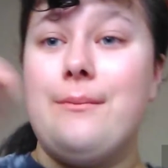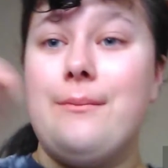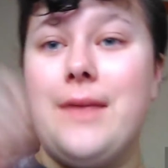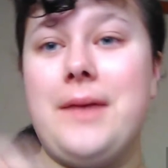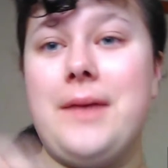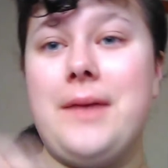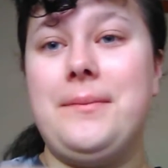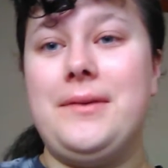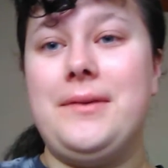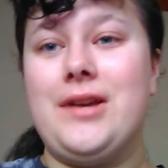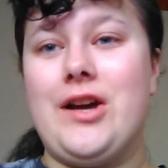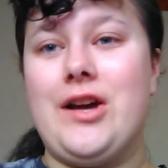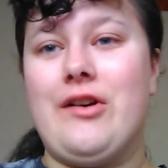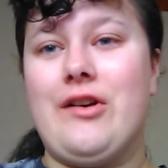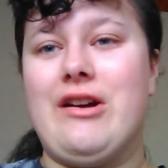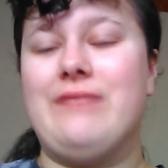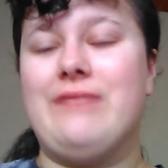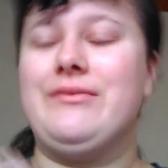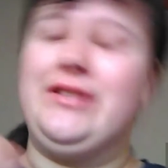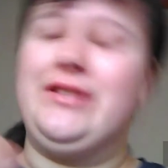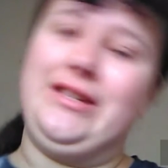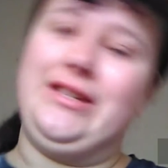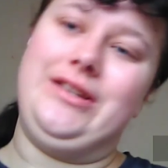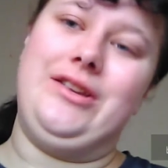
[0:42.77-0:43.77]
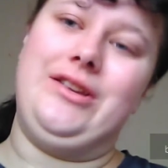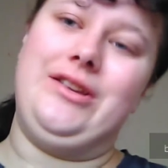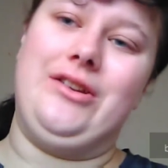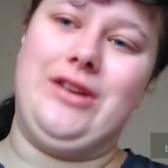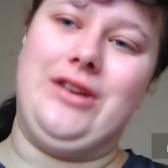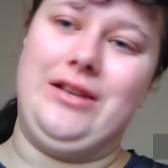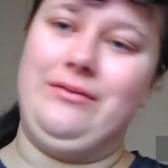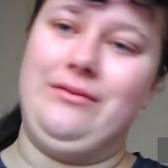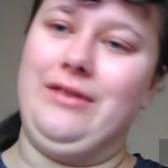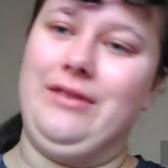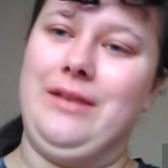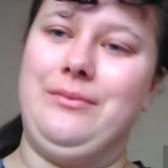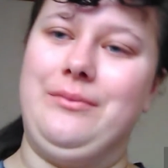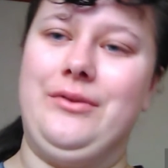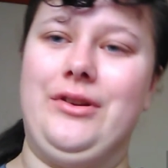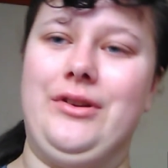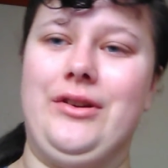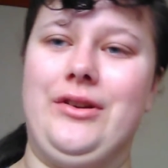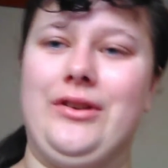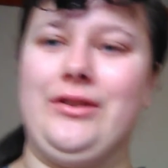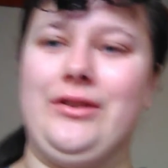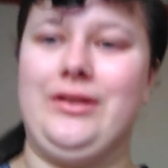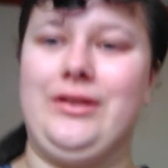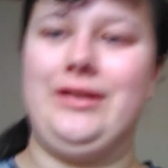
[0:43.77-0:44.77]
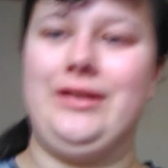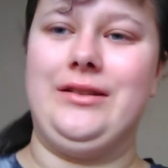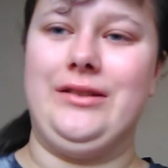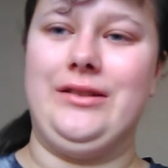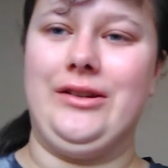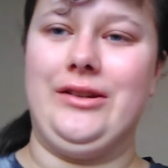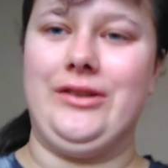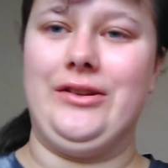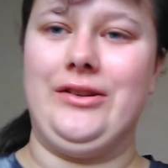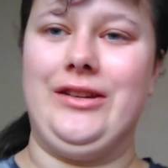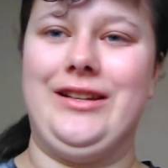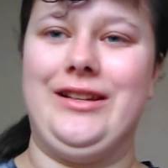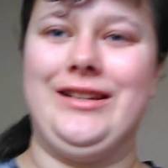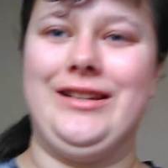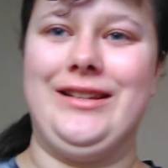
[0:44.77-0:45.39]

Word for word: Maybe I'll um, see you guys when I put it on. So,